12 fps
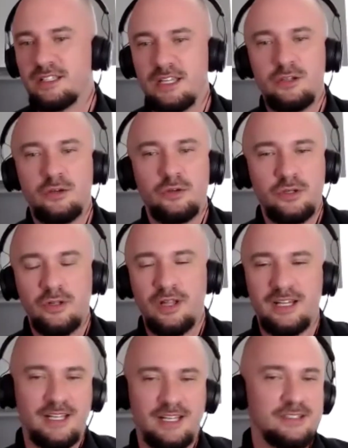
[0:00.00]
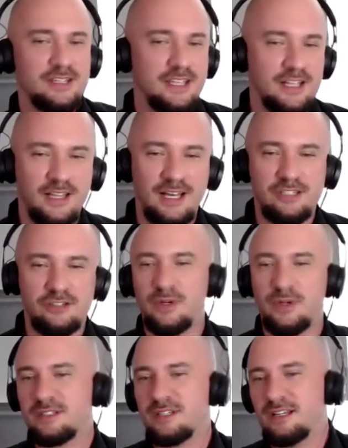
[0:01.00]
and you'll utilize outside the classroom,
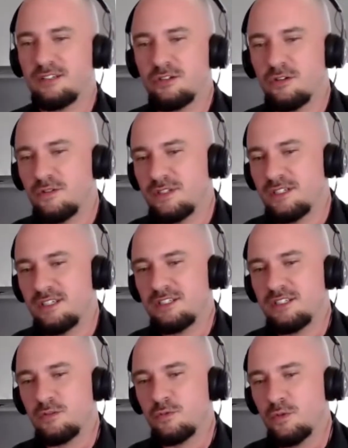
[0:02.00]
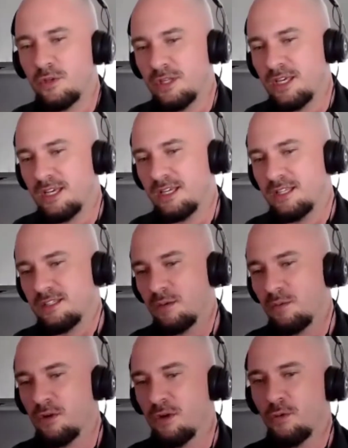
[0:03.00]
outside of services, just really in
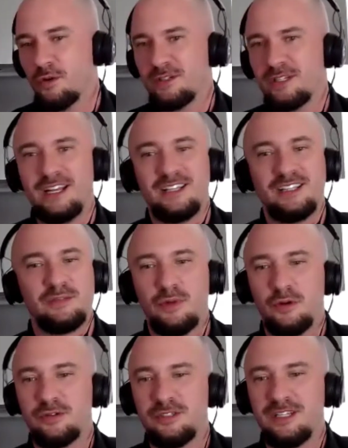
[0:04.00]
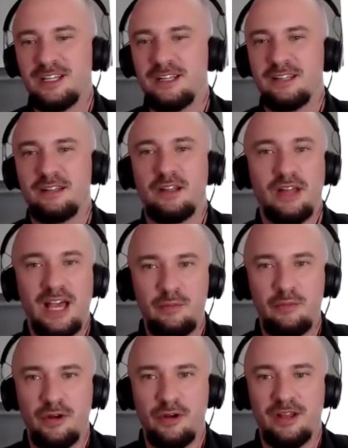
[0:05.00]
somewhere where data is most needed in the
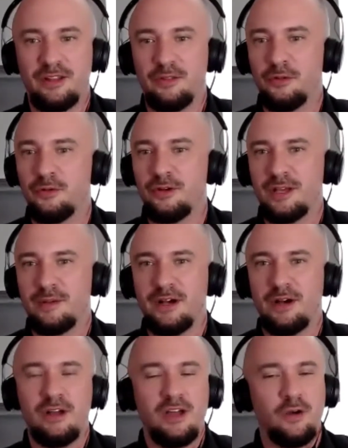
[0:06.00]
library, and learning about